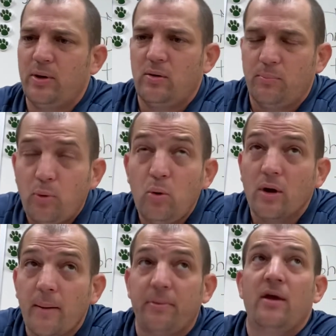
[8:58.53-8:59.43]
pulled
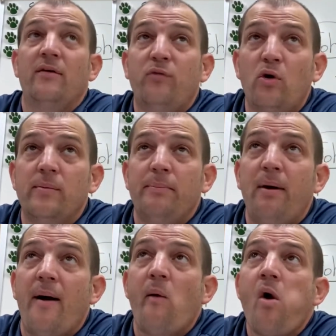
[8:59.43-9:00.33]
up for me,
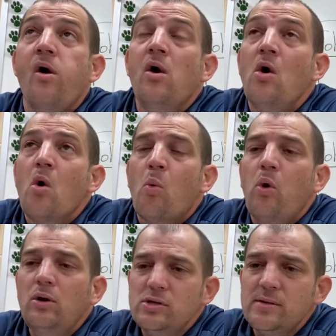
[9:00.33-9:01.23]
but
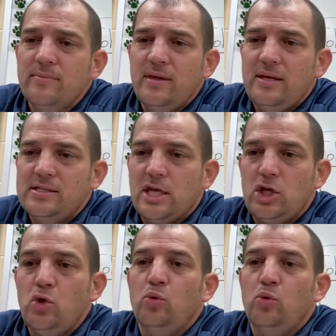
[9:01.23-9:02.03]
what are some things that you